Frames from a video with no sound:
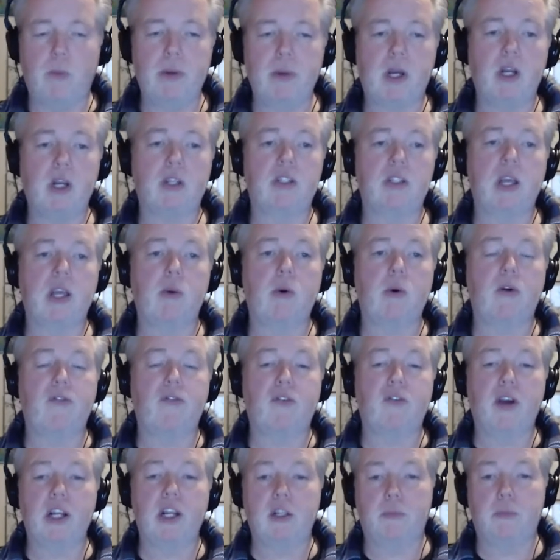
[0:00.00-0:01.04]
Well, because they were
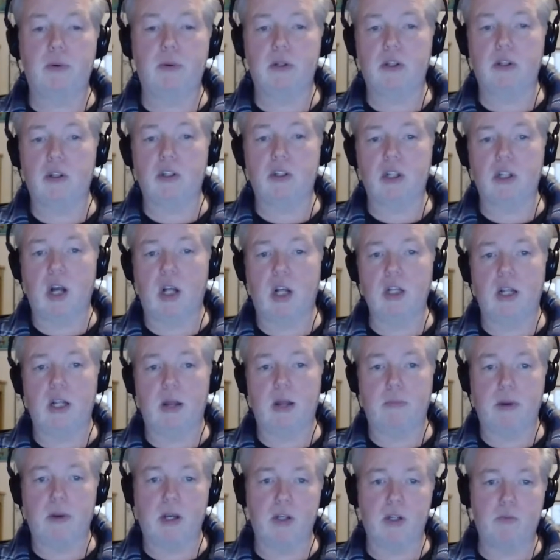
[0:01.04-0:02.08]
afraid to put the skull in
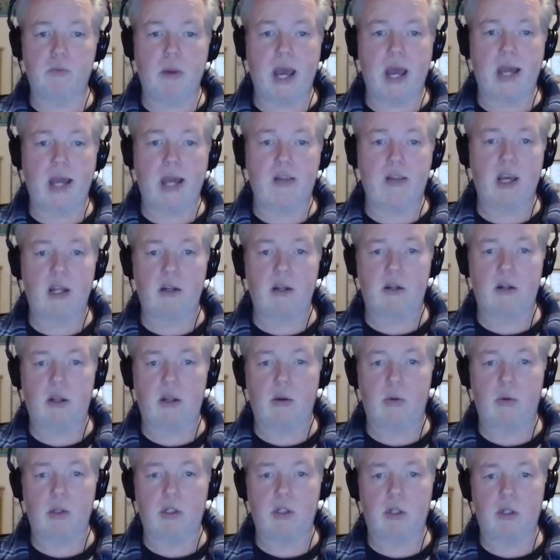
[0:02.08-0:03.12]
it because back then
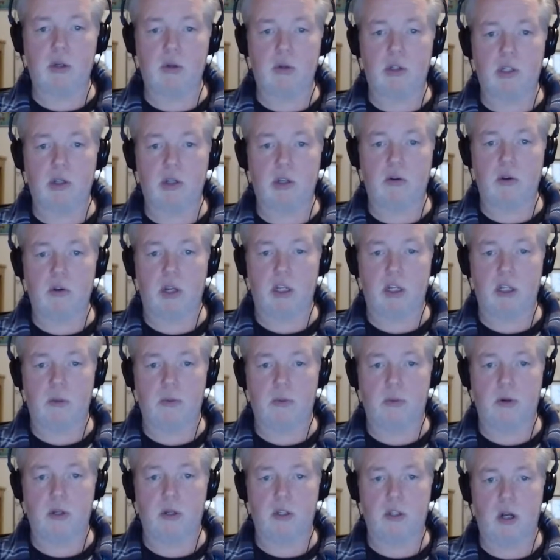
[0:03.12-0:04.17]
it was too serious to
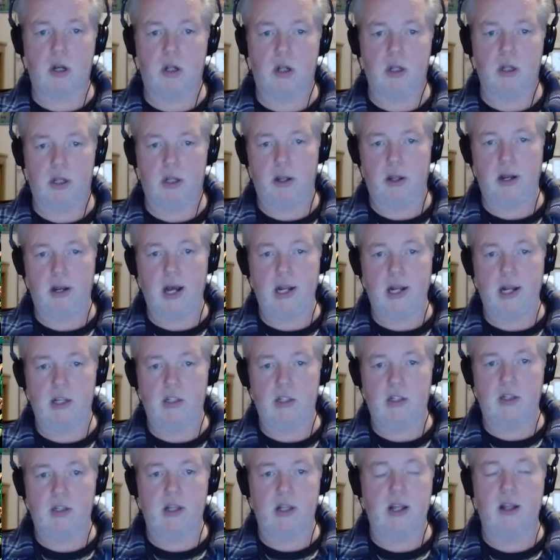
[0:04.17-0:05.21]
put a skull in. They're not as
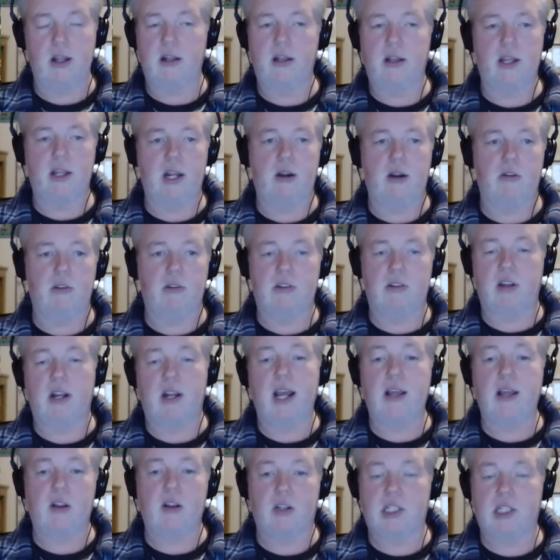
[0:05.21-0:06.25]

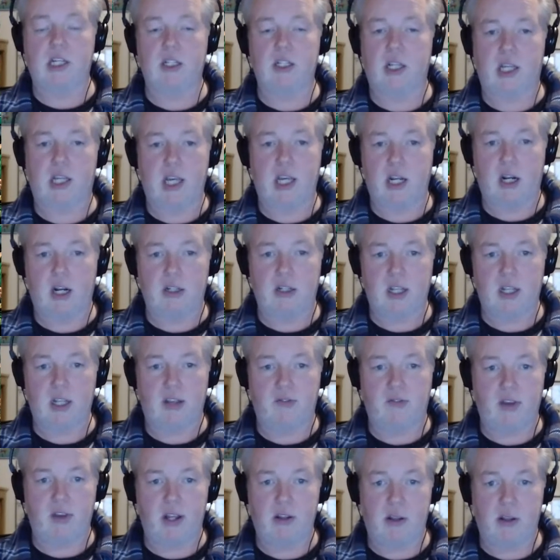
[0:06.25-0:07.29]
today they'll kill a kid on
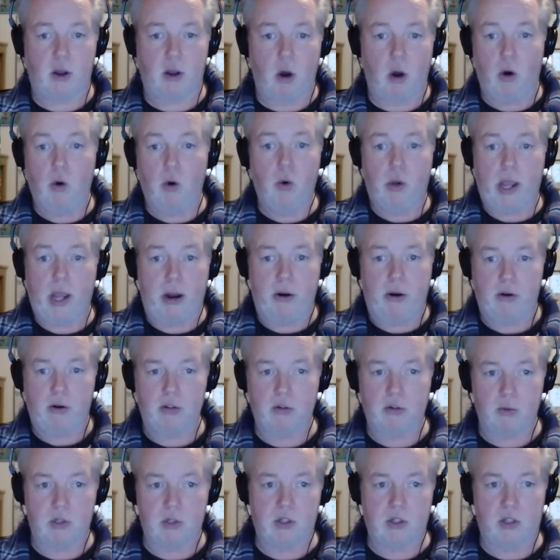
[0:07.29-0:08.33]
TV and like, oh, who
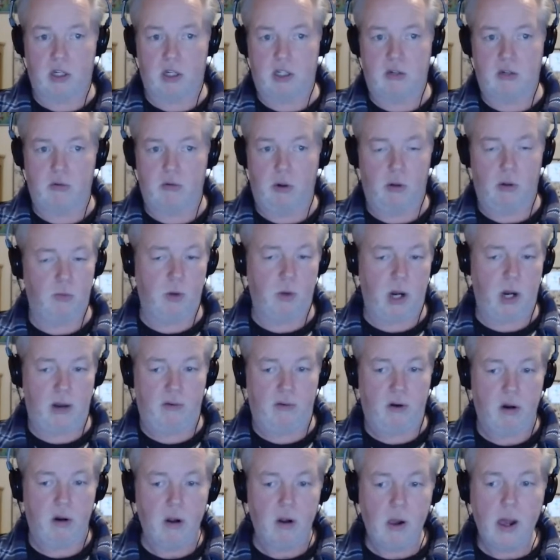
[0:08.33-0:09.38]
cares? It was a 6-year-old,
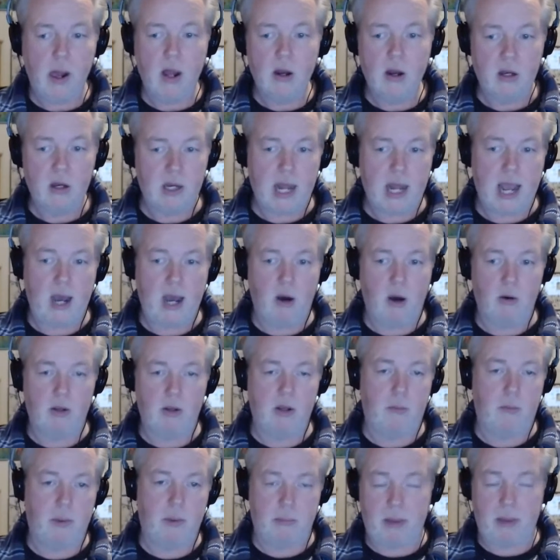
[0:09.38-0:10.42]
whatever. Now,
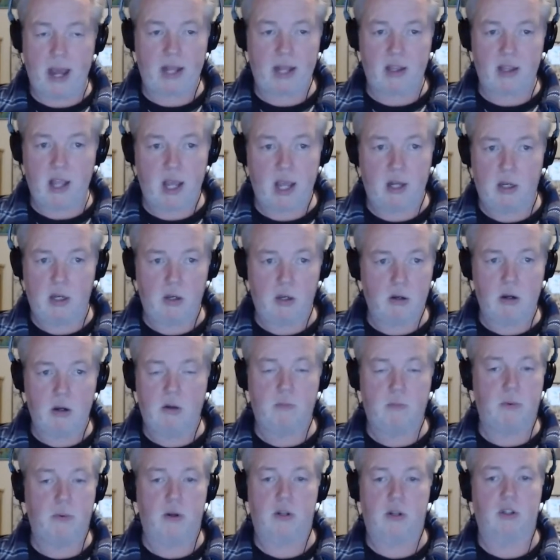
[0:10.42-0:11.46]
but back then you
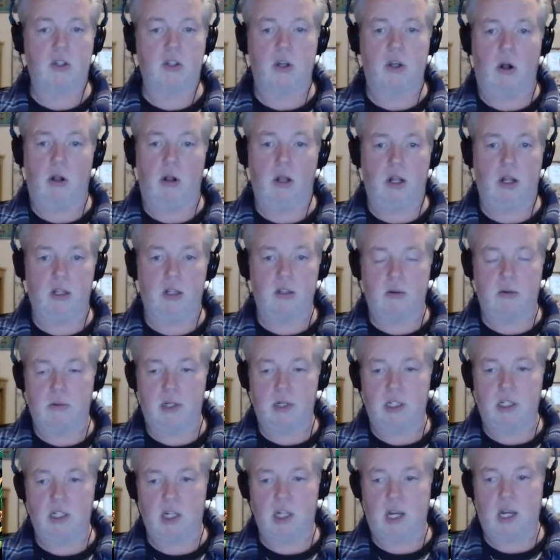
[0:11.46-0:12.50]
couldn't put a skull on
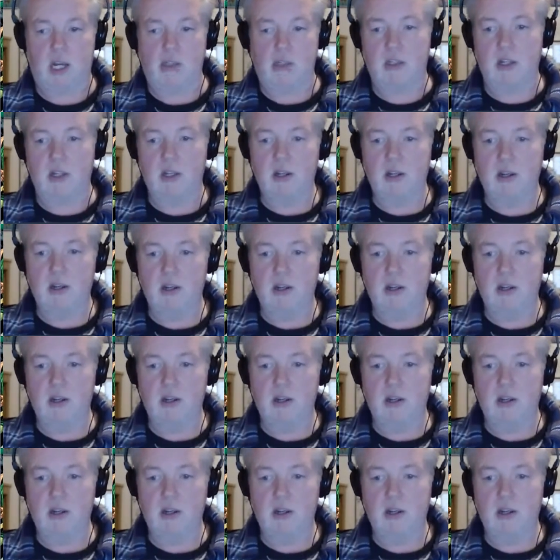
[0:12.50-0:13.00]
somebody's chest.